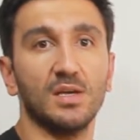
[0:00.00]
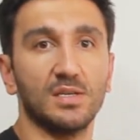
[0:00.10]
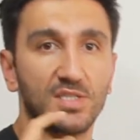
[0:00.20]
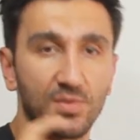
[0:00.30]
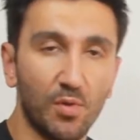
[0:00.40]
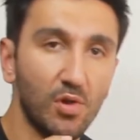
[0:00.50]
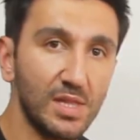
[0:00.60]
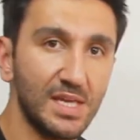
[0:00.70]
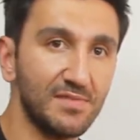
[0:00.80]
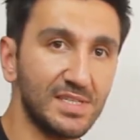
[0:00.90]
Small
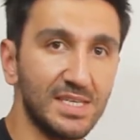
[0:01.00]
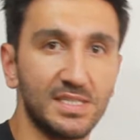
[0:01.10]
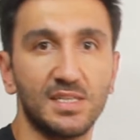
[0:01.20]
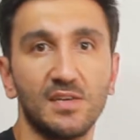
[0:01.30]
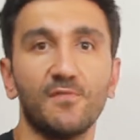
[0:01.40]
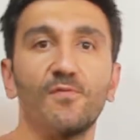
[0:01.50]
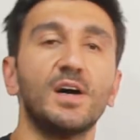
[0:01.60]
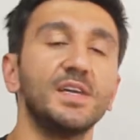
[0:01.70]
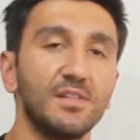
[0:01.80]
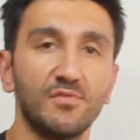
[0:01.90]
leaves is the
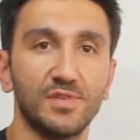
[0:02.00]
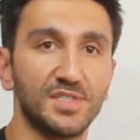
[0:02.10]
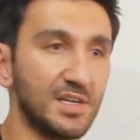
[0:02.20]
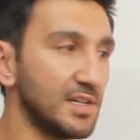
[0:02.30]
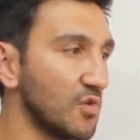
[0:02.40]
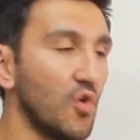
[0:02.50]
final result